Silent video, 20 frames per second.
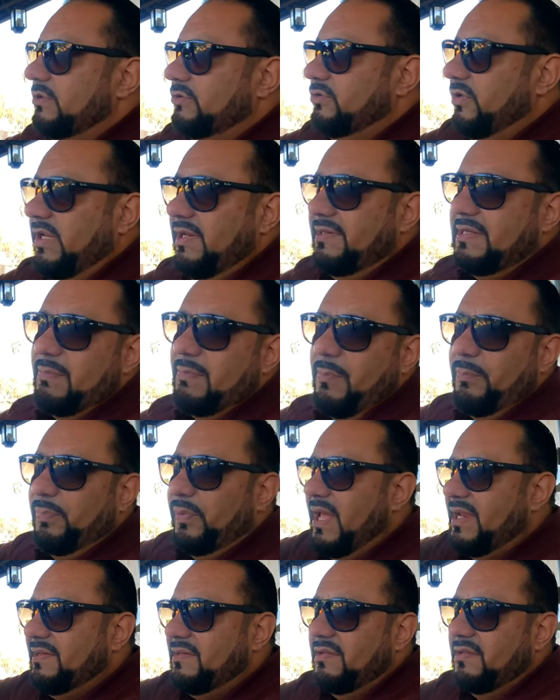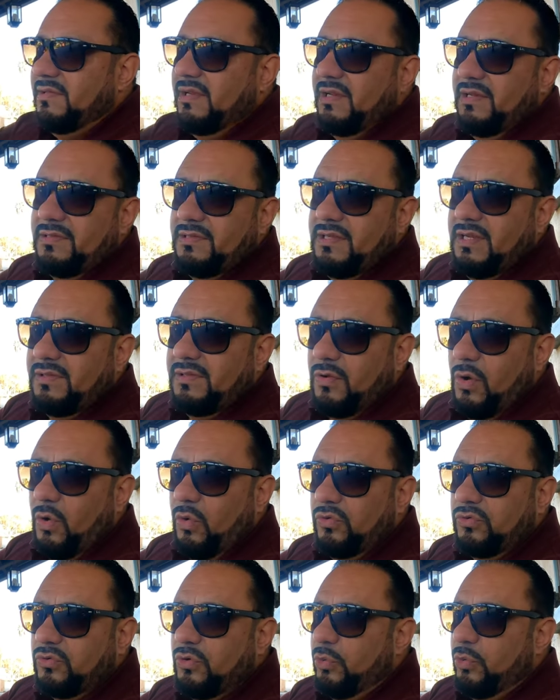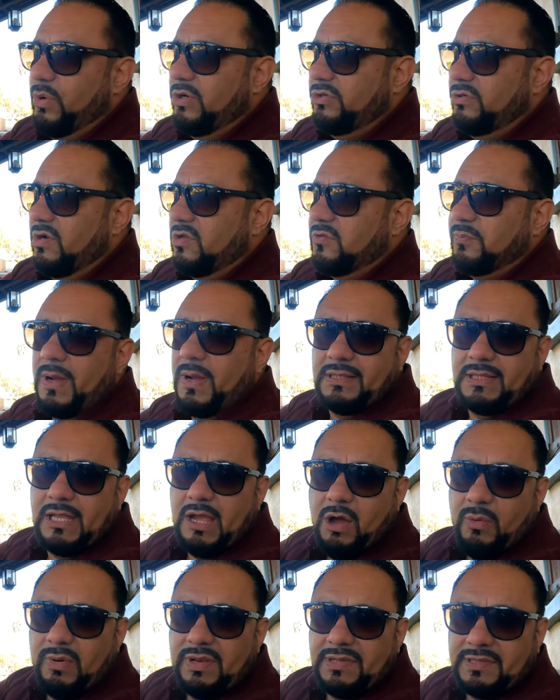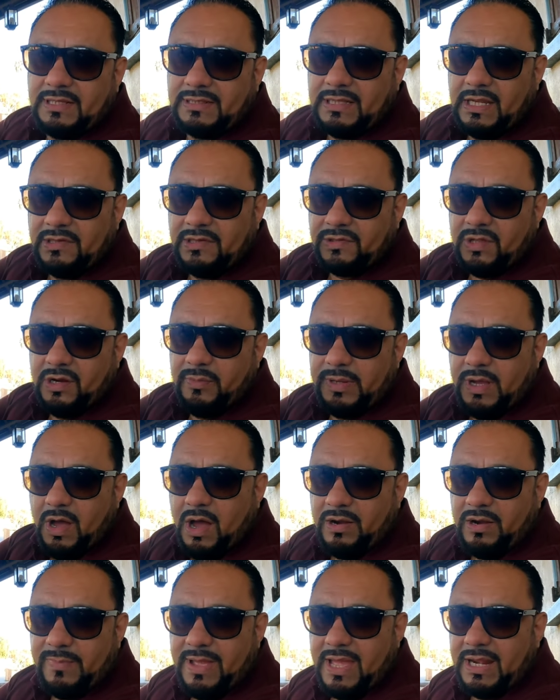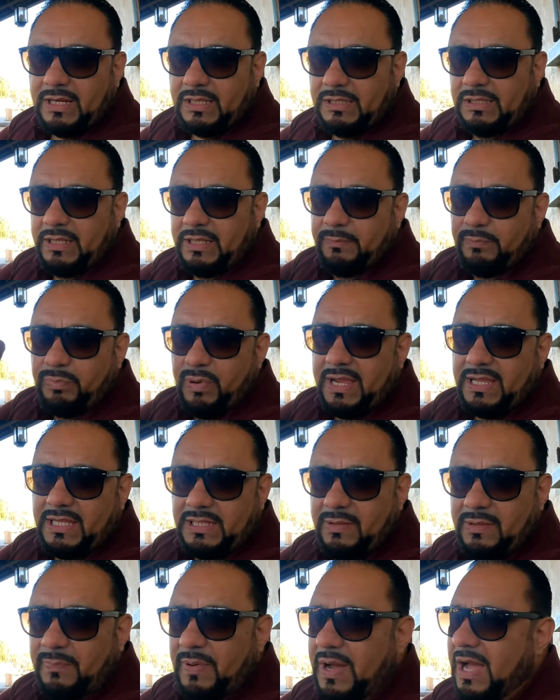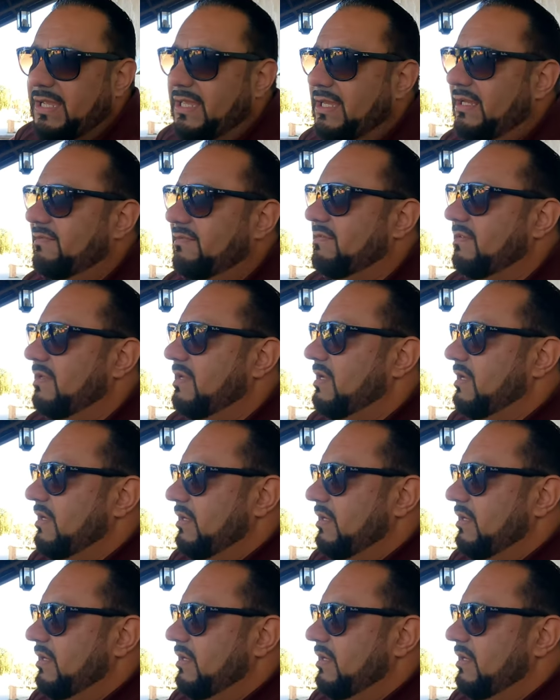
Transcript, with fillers: to these type of places, these old school original spots, they always think that it's going to be automatically breaking the pockets.